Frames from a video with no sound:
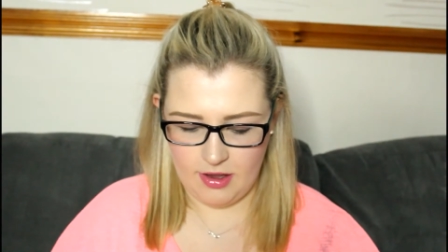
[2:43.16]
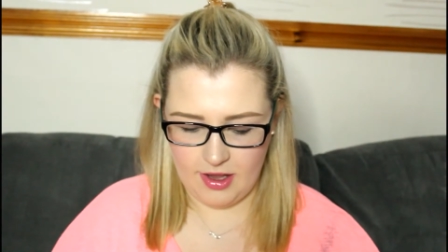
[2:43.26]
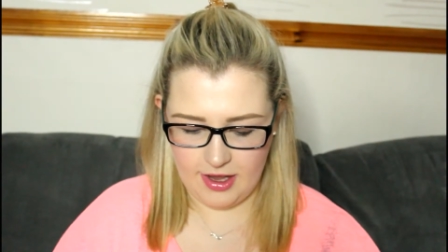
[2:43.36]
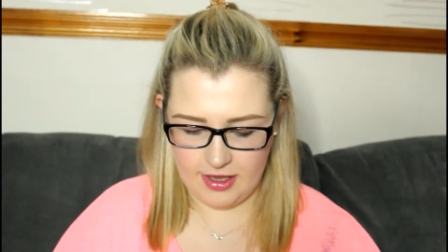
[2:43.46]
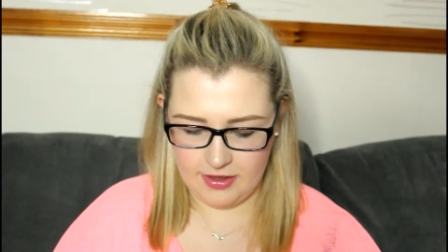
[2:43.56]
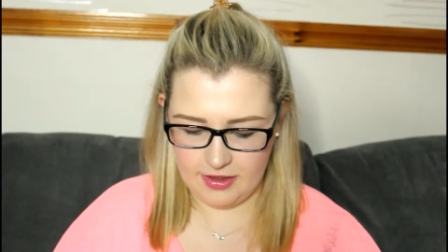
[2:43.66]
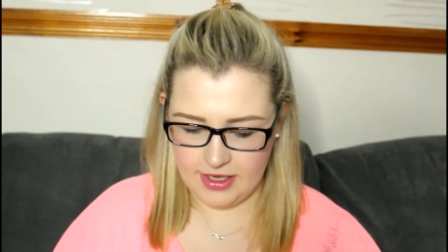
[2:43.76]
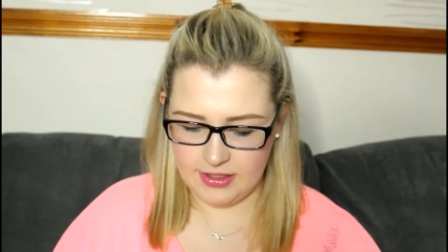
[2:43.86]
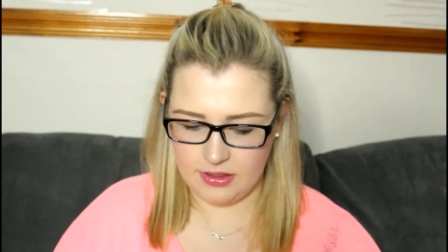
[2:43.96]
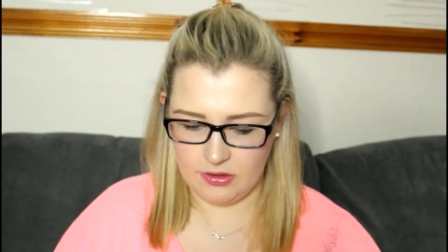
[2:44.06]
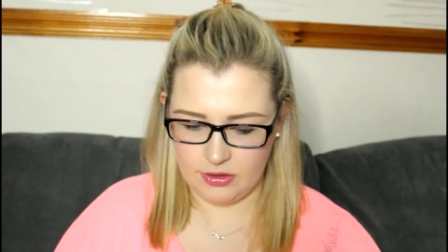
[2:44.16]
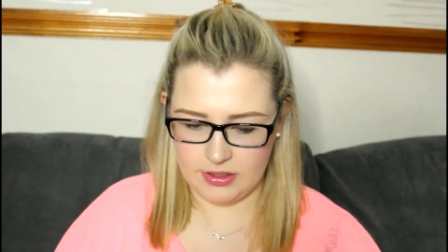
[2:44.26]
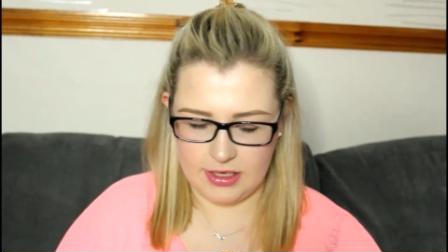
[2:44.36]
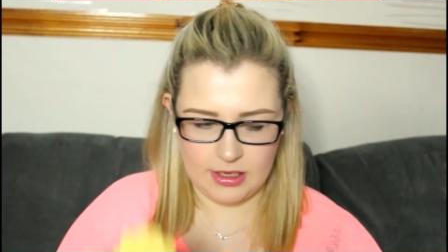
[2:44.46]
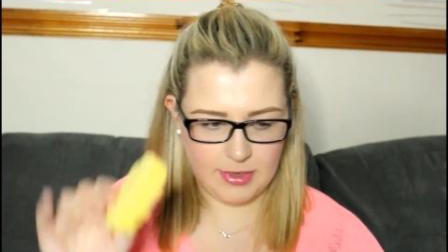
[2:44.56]
And this
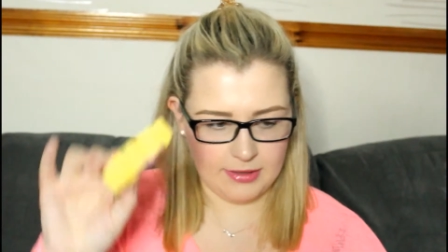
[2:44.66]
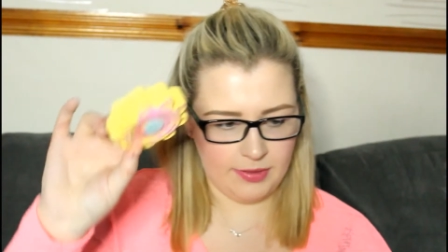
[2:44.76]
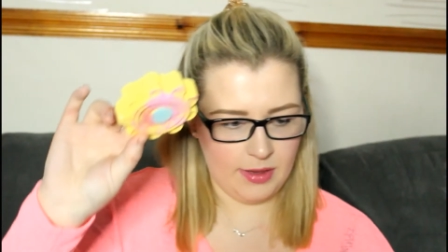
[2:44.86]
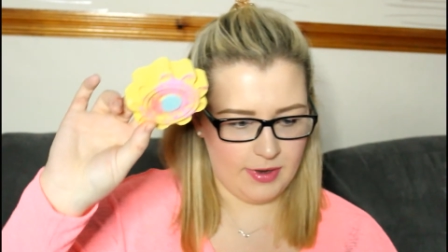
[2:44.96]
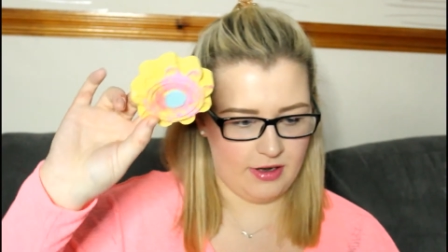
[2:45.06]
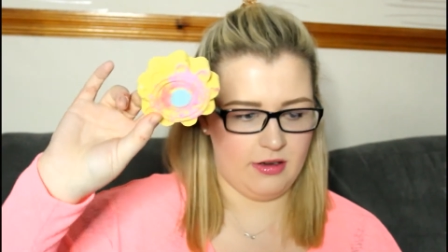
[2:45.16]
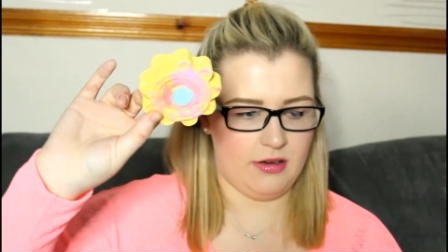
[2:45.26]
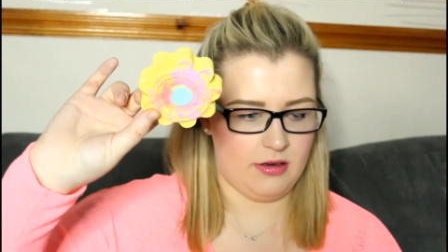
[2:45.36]
looks like a big flubber.